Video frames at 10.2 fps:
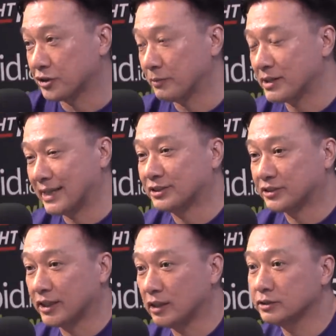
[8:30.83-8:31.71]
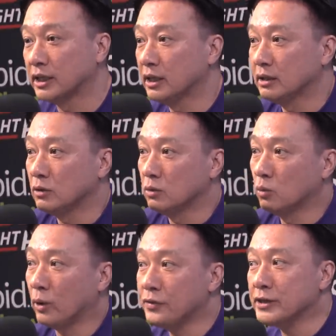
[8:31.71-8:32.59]
something that sells.
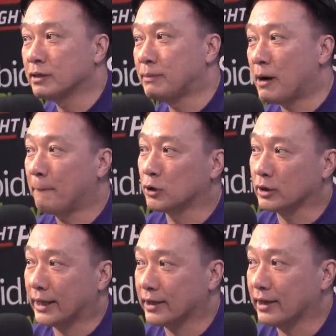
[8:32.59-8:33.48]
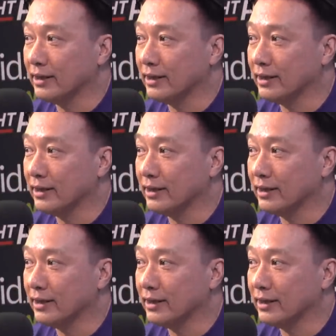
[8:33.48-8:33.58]
One thing about Berlanga,